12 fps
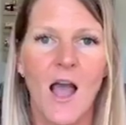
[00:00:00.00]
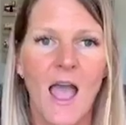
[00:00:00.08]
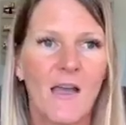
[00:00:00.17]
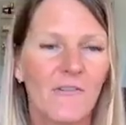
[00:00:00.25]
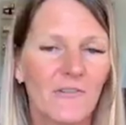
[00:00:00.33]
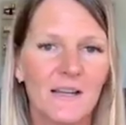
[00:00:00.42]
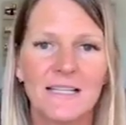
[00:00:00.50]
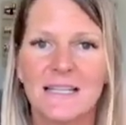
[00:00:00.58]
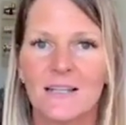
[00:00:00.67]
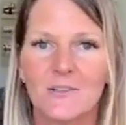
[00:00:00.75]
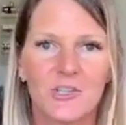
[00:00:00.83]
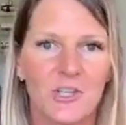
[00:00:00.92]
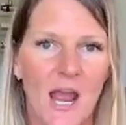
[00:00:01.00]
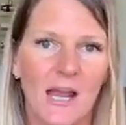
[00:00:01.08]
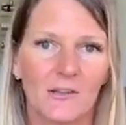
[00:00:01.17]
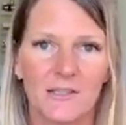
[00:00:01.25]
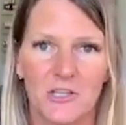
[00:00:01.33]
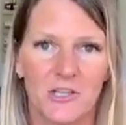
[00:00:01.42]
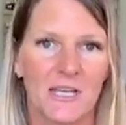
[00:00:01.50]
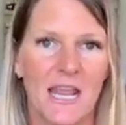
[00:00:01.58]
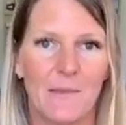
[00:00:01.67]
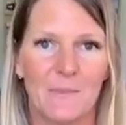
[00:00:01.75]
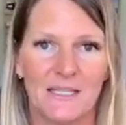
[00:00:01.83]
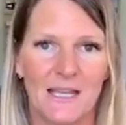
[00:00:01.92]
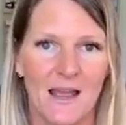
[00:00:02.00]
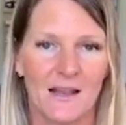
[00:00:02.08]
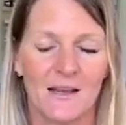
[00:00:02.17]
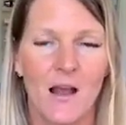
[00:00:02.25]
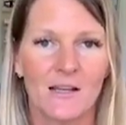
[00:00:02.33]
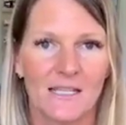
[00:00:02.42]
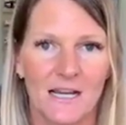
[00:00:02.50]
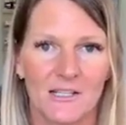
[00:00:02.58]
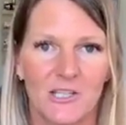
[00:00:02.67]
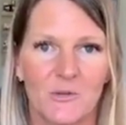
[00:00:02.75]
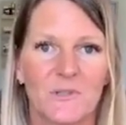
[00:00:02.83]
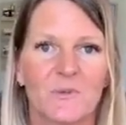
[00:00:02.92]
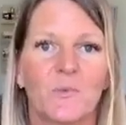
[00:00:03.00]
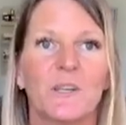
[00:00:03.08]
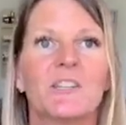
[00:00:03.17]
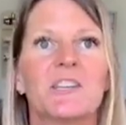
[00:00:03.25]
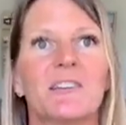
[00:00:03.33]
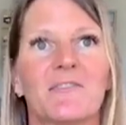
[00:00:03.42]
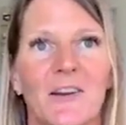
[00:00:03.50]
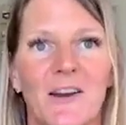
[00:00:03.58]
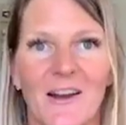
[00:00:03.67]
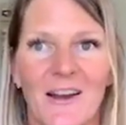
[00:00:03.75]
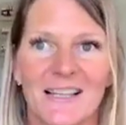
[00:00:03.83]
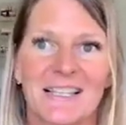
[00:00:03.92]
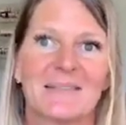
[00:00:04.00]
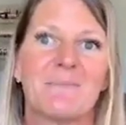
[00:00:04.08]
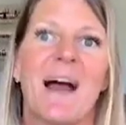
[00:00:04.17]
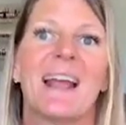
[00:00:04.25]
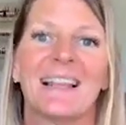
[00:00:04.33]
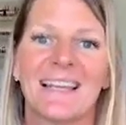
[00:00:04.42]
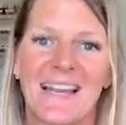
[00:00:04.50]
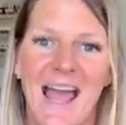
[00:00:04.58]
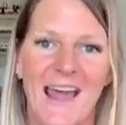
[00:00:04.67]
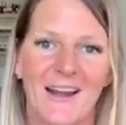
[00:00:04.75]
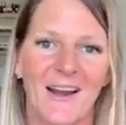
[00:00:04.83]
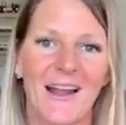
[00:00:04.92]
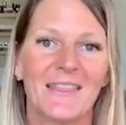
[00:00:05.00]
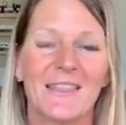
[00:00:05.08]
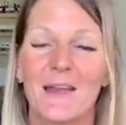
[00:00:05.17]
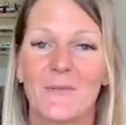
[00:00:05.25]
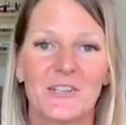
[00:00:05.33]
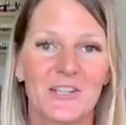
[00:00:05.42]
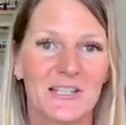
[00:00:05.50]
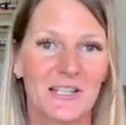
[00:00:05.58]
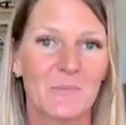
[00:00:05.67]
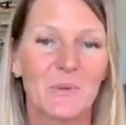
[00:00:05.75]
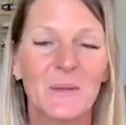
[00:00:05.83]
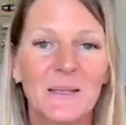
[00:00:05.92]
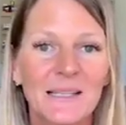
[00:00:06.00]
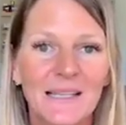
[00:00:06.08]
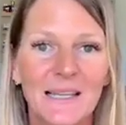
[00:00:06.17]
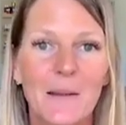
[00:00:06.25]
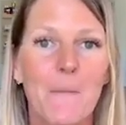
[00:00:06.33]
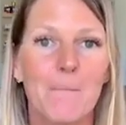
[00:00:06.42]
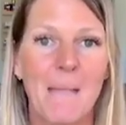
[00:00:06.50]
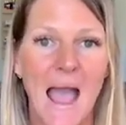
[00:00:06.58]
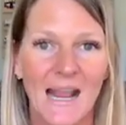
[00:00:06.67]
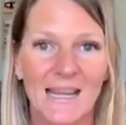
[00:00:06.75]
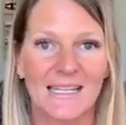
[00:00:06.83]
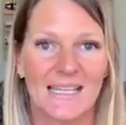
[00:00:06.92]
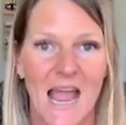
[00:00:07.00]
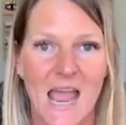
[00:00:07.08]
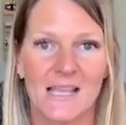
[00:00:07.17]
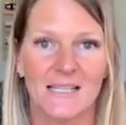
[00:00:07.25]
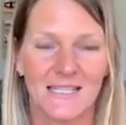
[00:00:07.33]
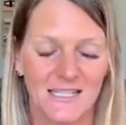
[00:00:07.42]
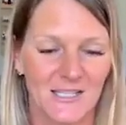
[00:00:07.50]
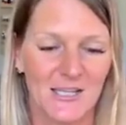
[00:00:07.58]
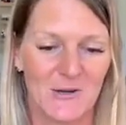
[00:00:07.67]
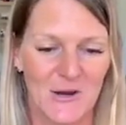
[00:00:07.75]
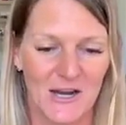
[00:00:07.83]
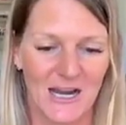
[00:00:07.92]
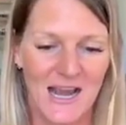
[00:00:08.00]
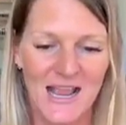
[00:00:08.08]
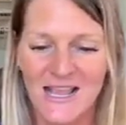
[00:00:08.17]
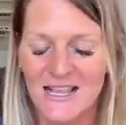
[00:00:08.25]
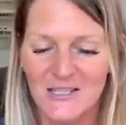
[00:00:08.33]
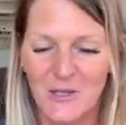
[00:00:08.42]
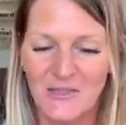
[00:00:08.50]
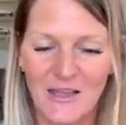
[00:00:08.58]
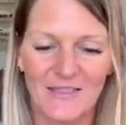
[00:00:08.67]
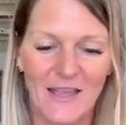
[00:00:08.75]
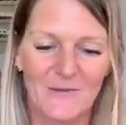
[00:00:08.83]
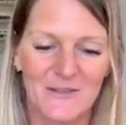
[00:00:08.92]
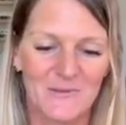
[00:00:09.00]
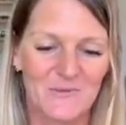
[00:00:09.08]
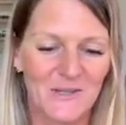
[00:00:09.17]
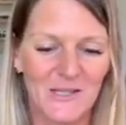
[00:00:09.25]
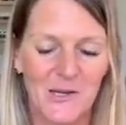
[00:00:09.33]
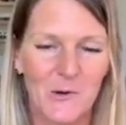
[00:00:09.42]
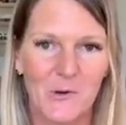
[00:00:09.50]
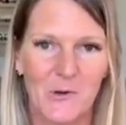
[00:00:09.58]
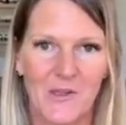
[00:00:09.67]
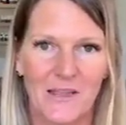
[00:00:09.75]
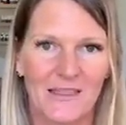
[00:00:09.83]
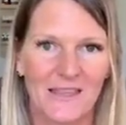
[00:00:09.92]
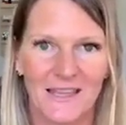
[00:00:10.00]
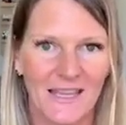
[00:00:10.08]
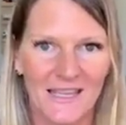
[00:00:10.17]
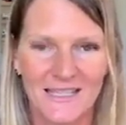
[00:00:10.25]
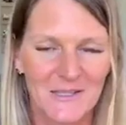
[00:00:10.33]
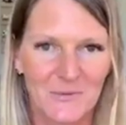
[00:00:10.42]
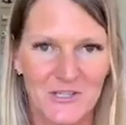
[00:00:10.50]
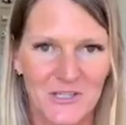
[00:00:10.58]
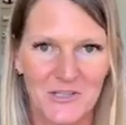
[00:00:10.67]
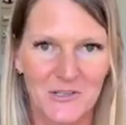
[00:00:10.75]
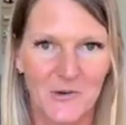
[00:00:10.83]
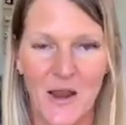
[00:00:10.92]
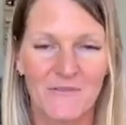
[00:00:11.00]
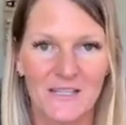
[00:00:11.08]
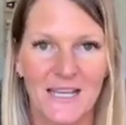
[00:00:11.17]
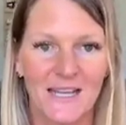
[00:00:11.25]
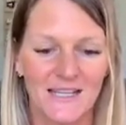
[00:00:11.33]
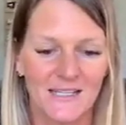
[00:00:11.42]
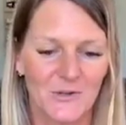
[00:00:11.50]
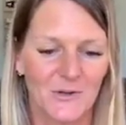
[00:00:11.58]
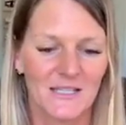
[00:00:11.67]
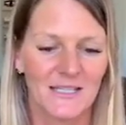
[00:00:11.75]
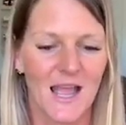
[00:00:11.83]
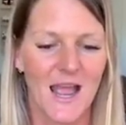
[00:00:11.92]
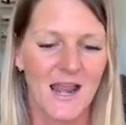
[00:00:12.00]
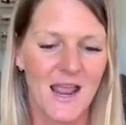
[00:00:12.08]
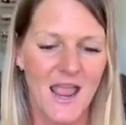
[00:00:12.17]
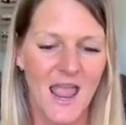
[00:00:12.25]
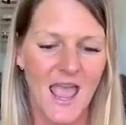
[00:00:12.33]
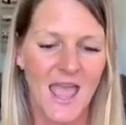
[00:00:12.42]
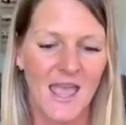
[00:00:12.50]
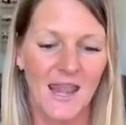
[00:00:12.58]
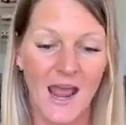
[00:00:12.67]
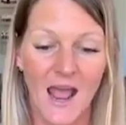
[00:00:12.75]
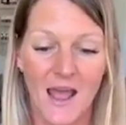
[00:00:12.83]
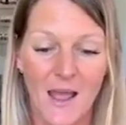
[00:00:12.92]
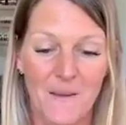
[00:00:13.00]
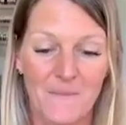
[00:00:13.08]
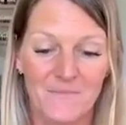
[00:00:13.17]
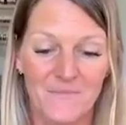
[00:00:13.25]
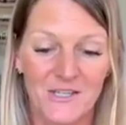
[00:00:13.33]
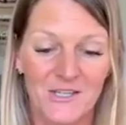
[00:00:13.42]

every single child that she came in contact to was reaching for her and smiling at her, and they were just completely magnetized to her. So I thought that was really cool that the kids were just gravitated towards that. And